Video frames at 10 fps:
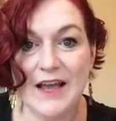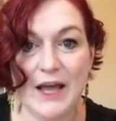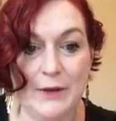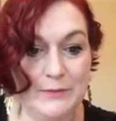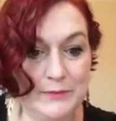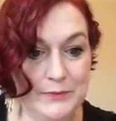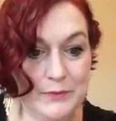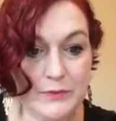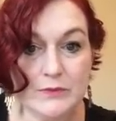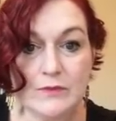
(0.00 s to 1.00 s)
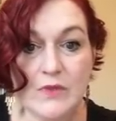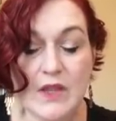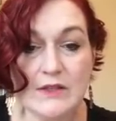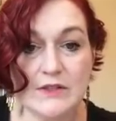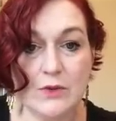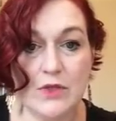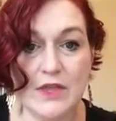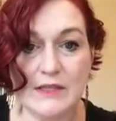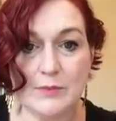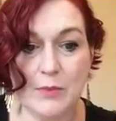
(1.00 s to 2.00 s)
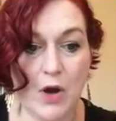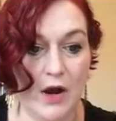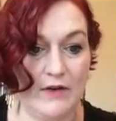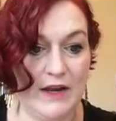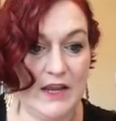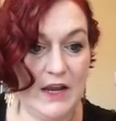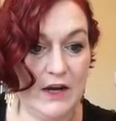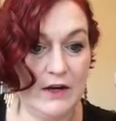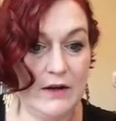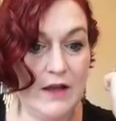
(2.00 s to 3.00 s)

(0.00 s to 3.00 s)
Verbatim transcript: um, so this part right here